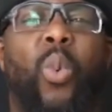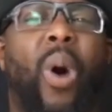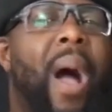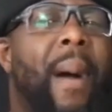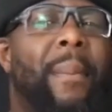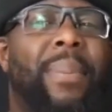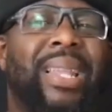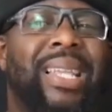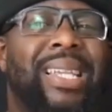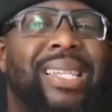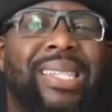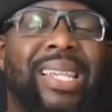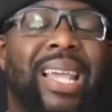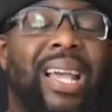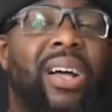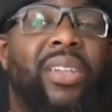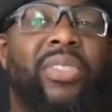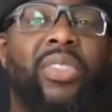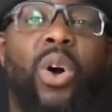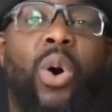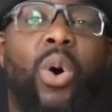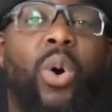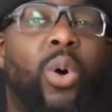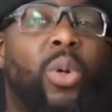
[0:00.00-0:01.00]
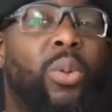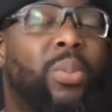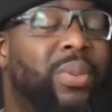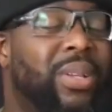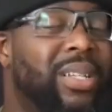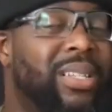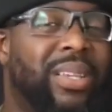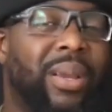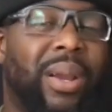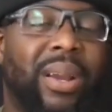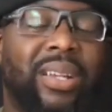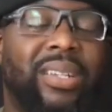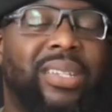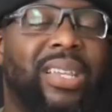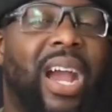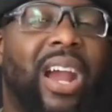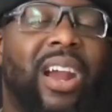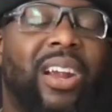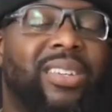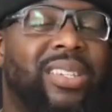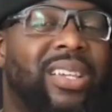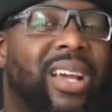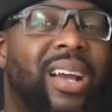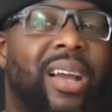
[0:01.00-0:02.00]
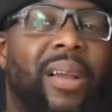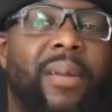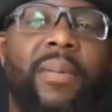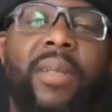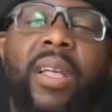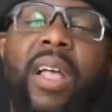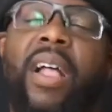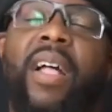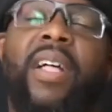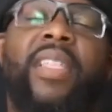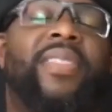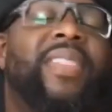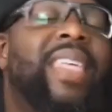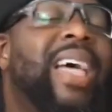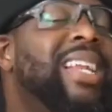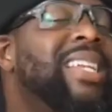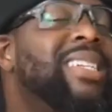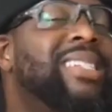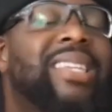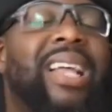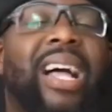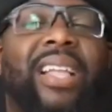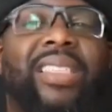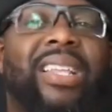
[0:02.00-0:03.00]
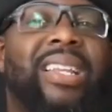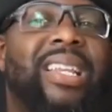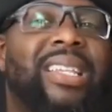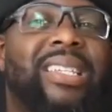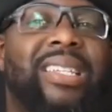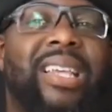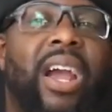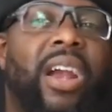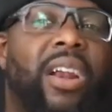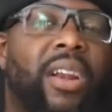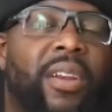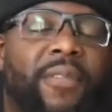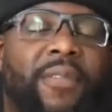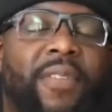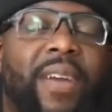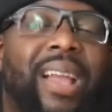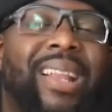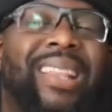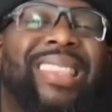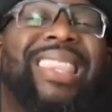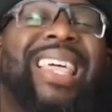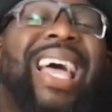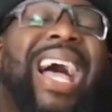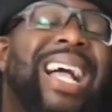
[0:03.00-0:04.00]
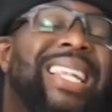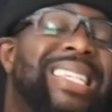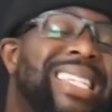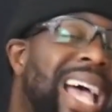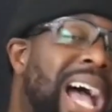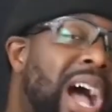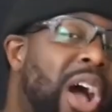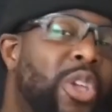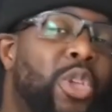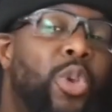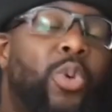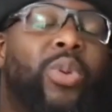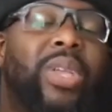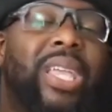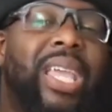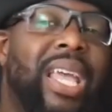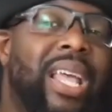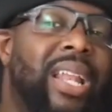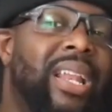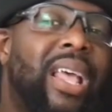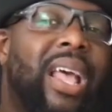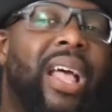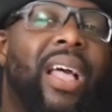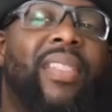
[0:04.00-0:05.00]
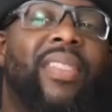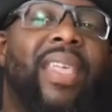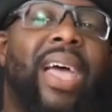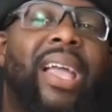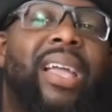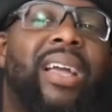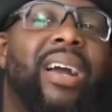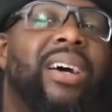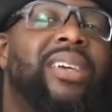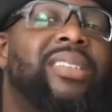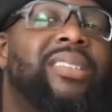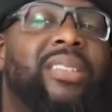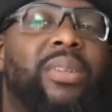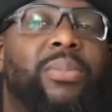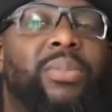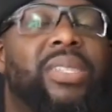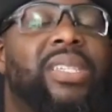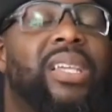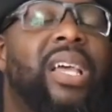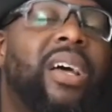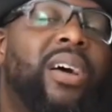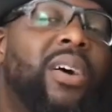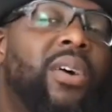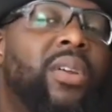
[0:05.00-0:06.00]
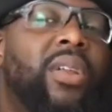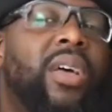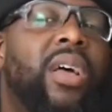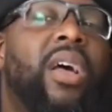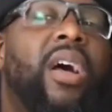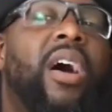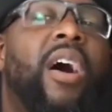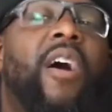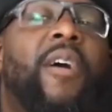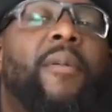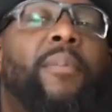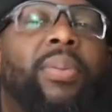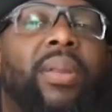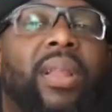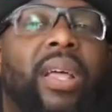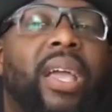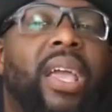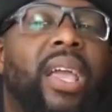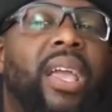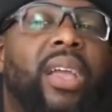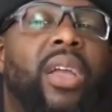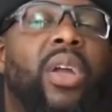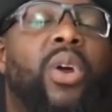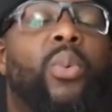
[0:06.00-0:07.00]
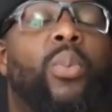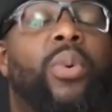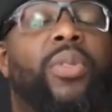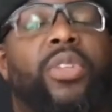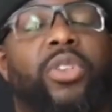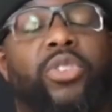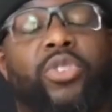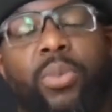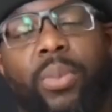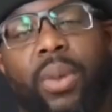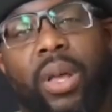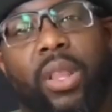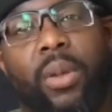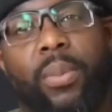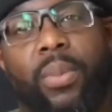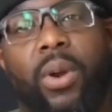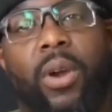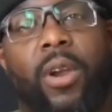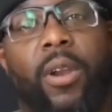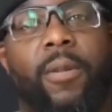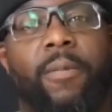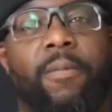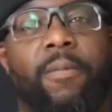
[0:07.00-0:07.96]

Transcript: wobbly sound the whole entire time, that is not the desired effect. That's how you get that custom sound of playing with a Tremolo.